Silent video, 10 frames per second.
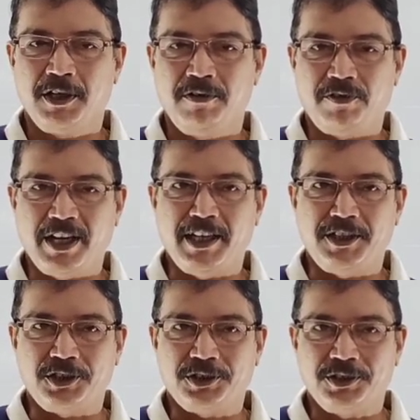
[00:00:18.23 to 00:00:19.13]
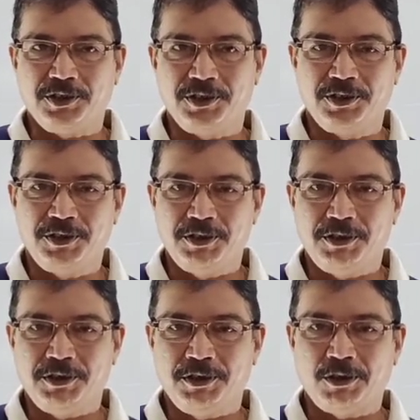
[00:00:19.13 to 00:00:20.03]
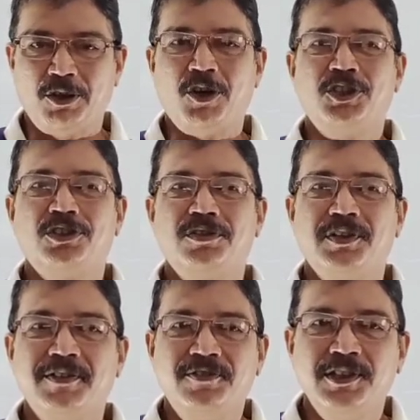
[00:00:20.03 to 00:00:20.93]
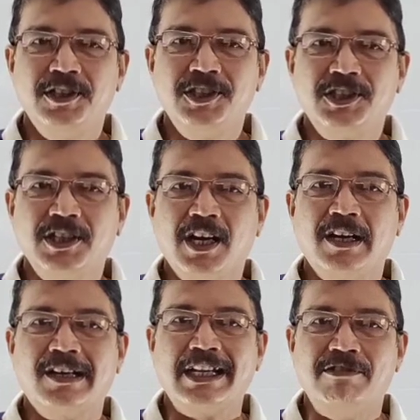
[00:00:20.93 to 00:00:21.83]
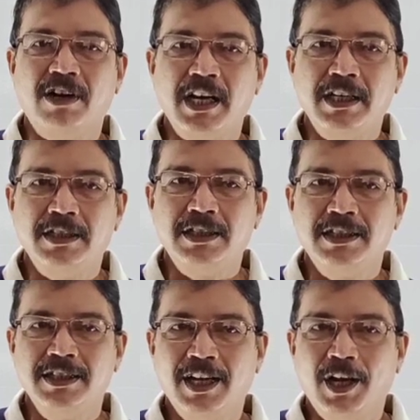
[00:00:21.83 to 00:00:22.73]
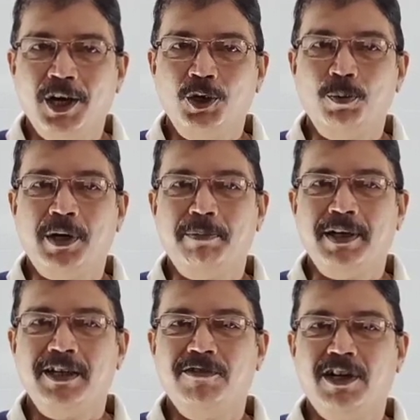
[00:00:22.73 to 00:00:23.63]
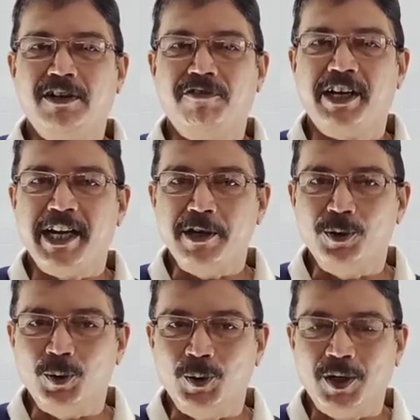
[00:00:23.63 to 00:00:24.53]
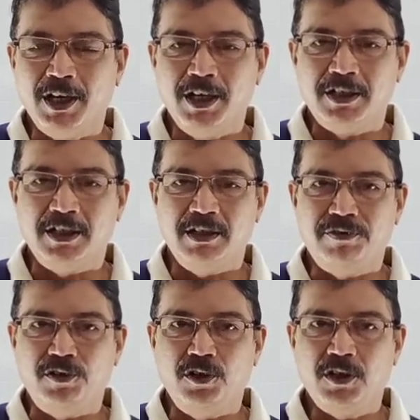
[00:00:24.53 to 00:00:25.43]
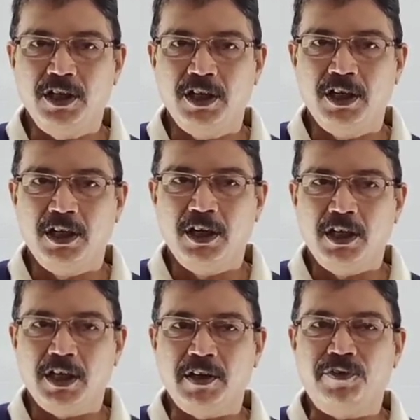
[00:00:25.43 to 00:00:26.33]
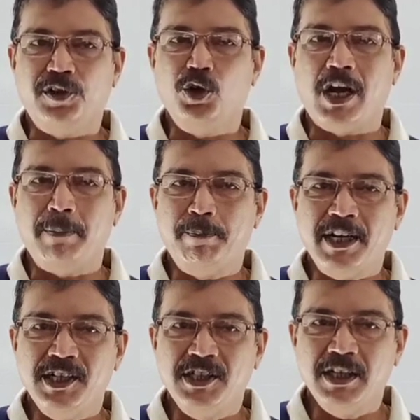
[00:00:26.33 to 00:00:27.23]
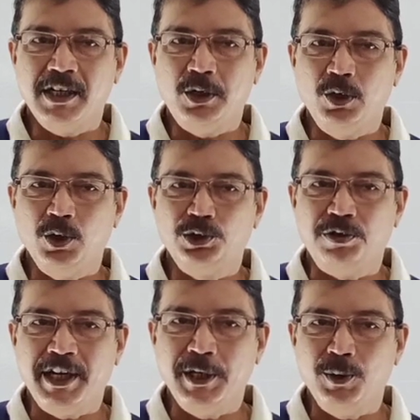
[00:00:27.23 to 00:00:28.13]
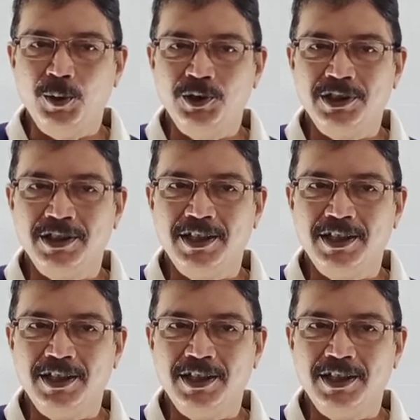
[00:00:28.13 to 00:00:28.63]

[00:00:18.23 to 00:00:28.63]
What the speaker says: Friends, lots of efforts are required to prepare one video. Therefore, if you appreciate those videos,